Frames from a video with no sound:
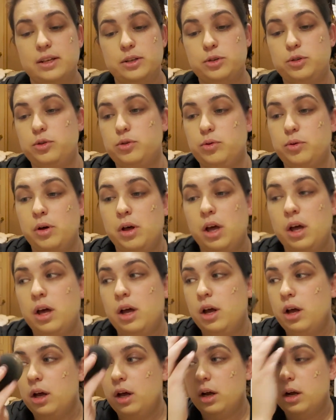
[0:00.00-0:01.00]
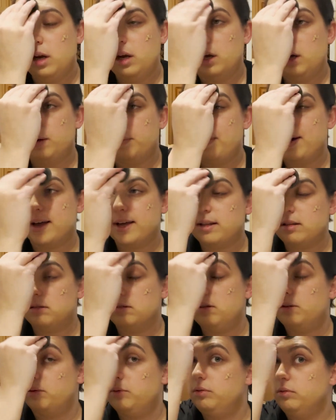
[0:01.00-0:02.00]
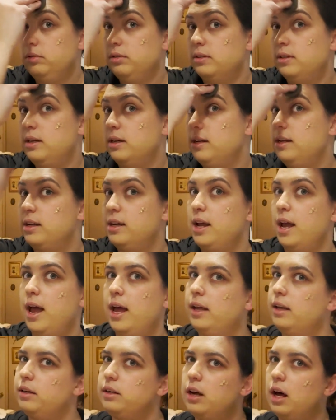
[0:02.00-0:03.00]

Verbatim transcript: to buy clothes and